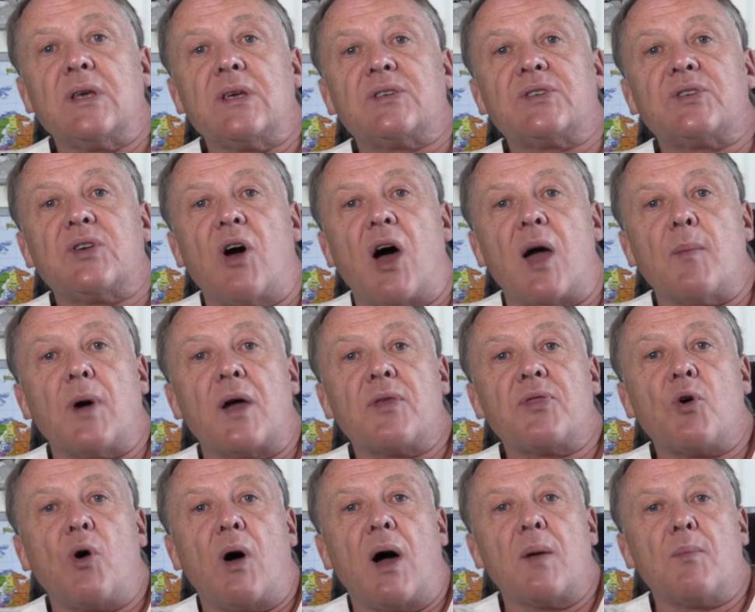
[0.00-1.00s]
this time, I
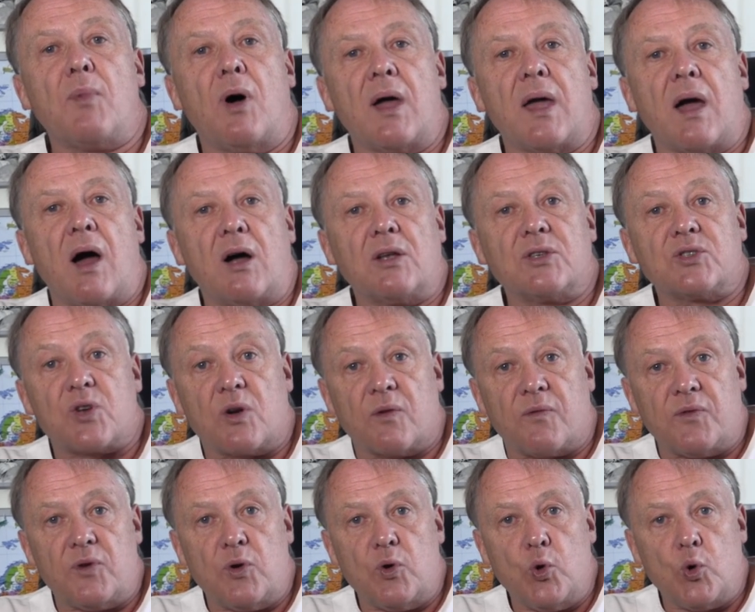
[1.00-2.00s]
thought I might answer a
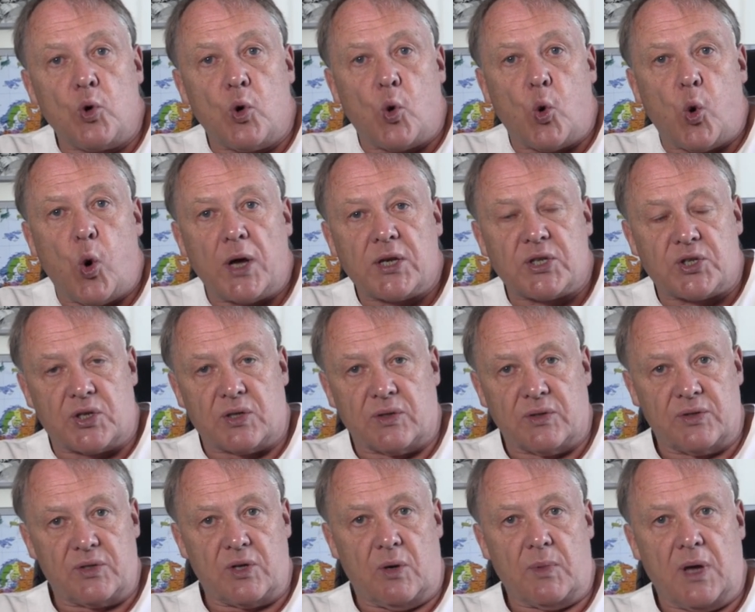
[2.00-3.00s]
few
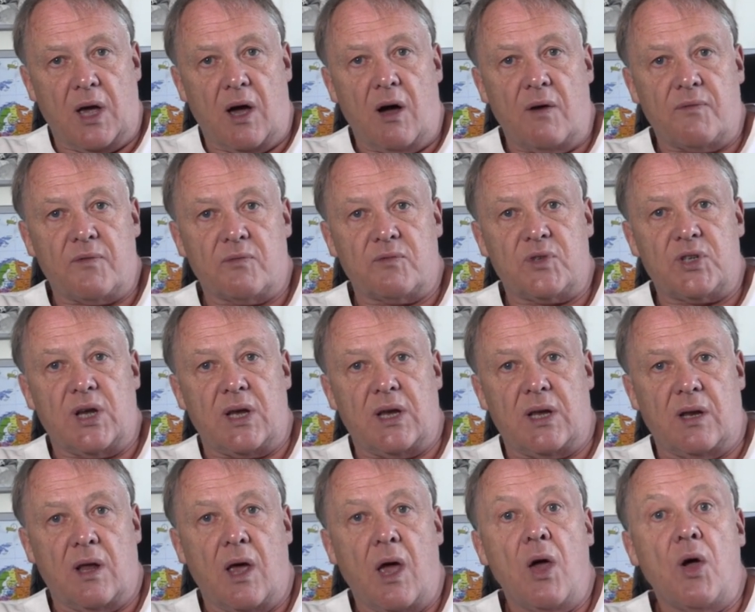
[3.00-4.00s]
questions on behalf of
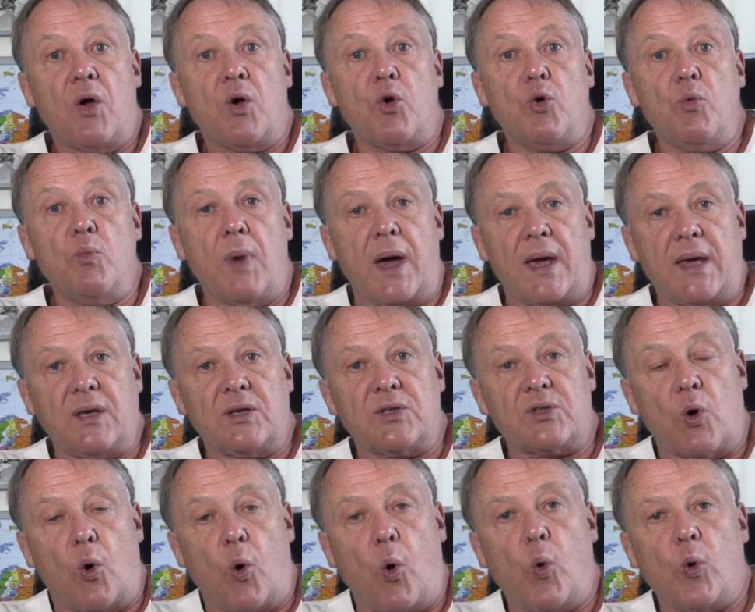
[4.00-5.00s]
Jean, who
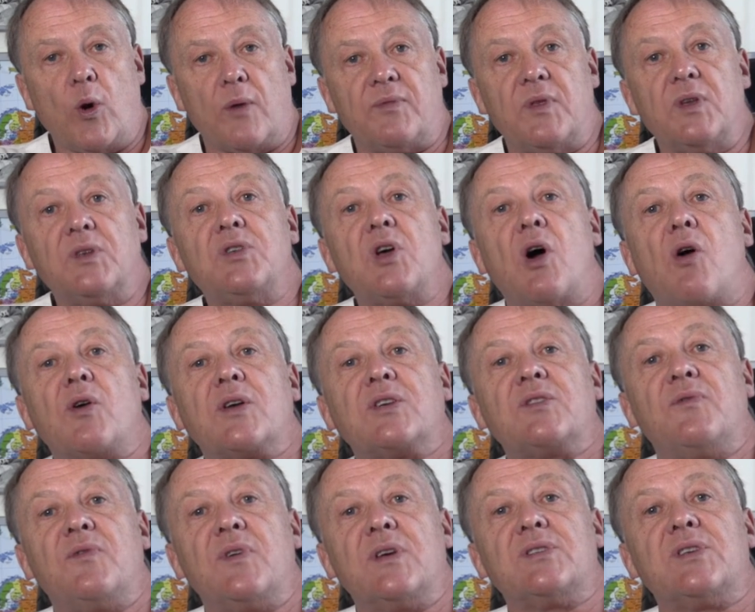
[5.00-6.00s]
makes all of the
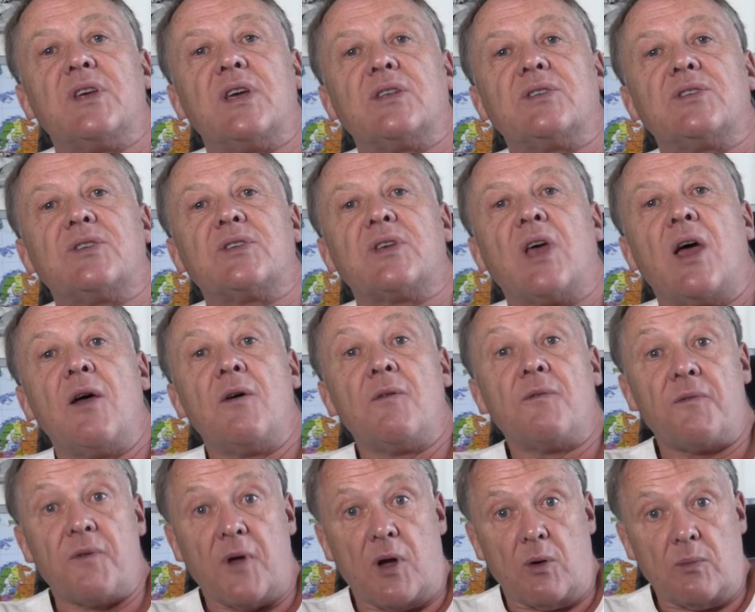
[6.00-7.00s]
Doris Visits
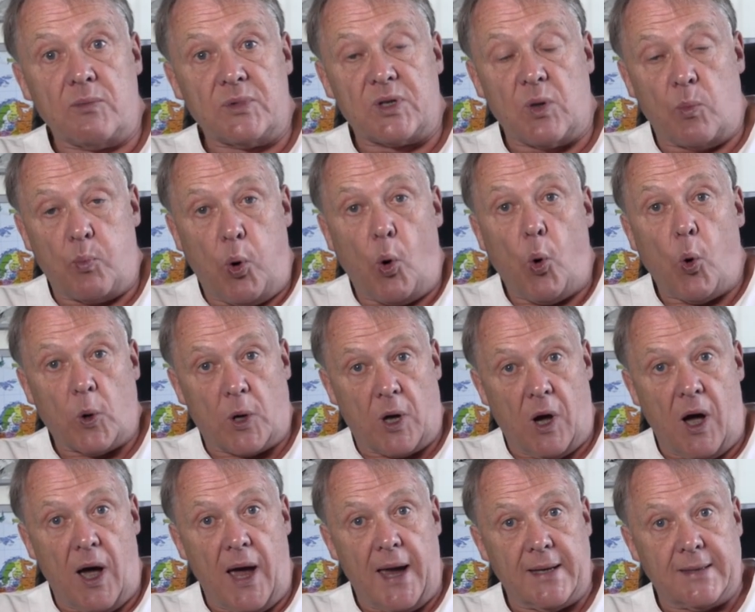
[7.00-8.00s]
films, the Port
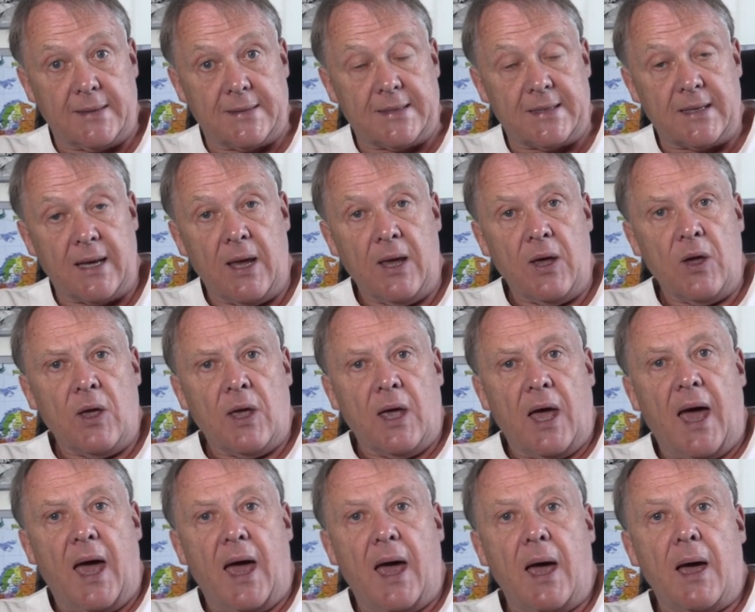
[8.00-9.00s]
Guides.
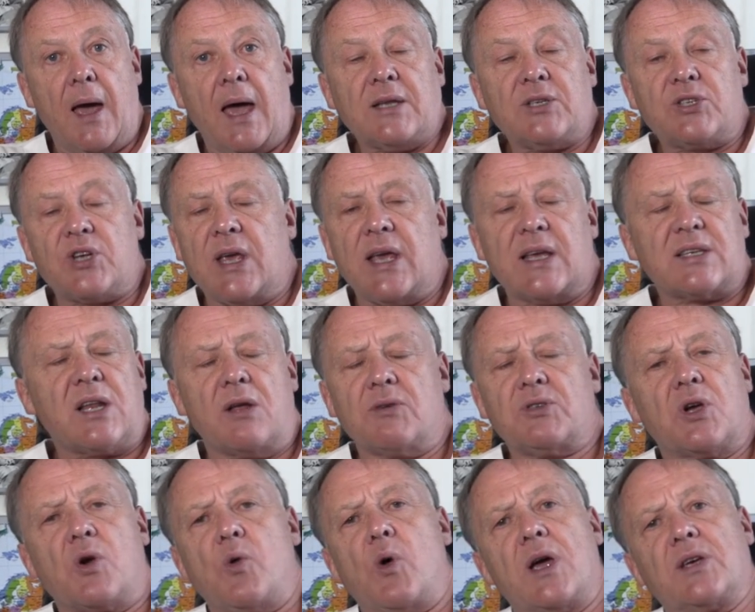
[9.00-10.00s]
Uh, and she gets
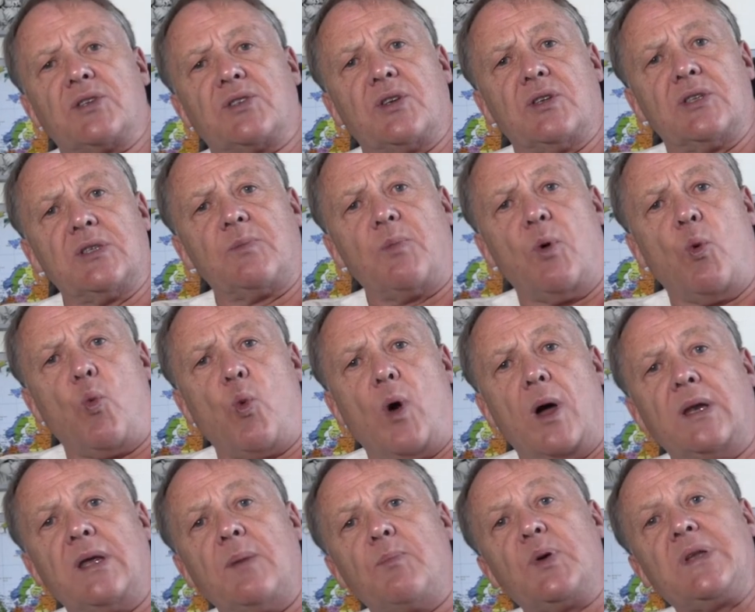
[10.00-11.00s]
loads of questions, but
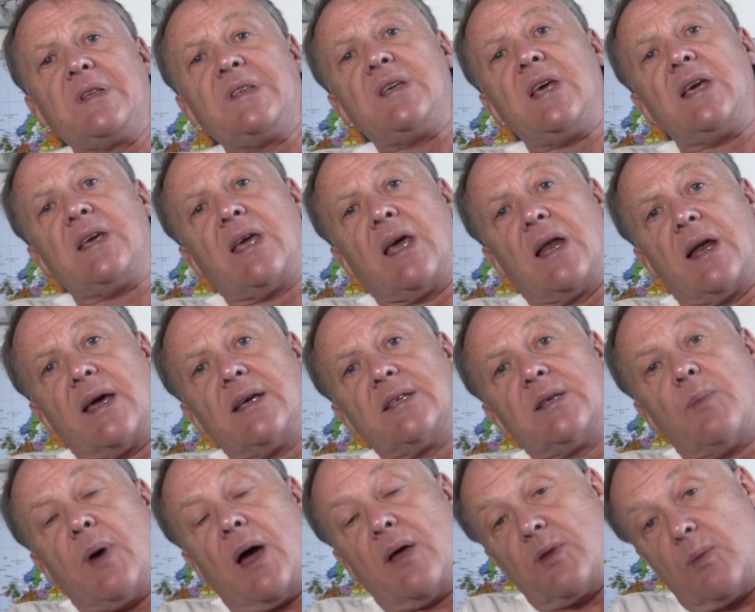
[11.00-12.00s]
one in particular is
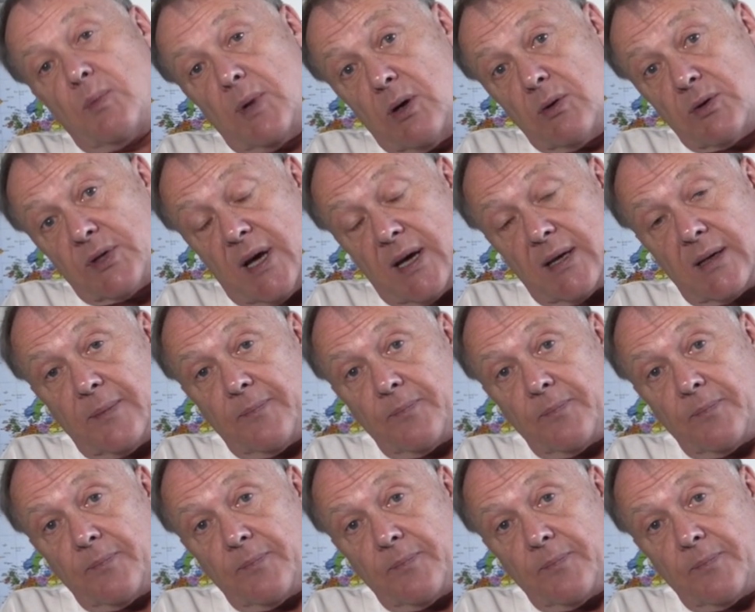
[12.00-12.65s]
about the music,